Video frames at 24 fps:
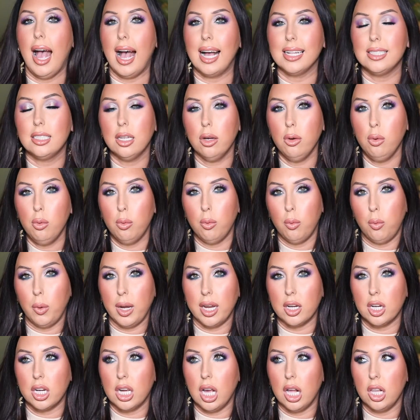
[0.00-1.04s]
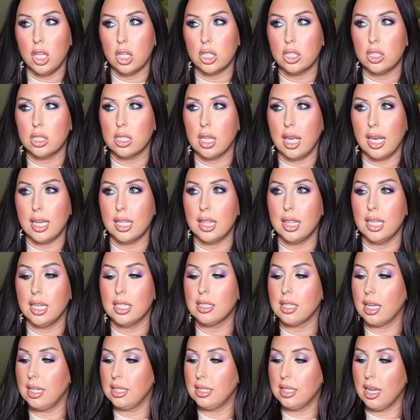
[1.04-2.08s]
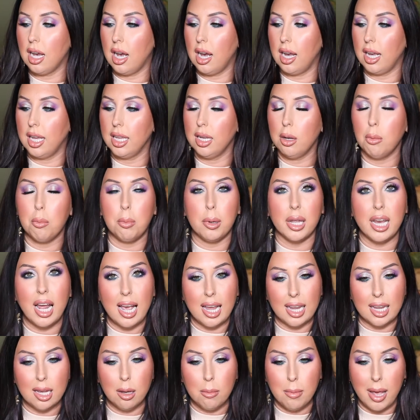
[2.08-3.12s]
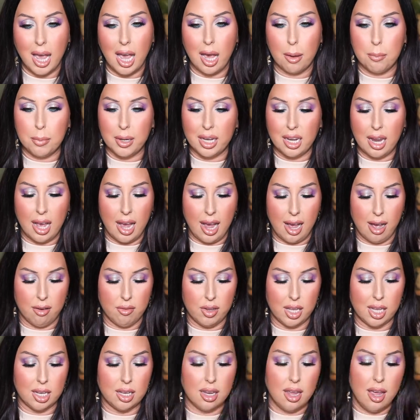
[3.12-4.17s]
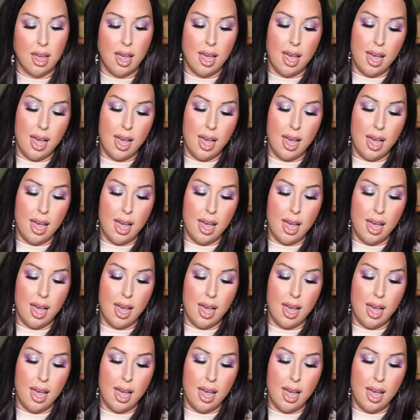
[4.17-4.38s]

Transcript: I don't wear colors like this a ton, but I am happy to have it.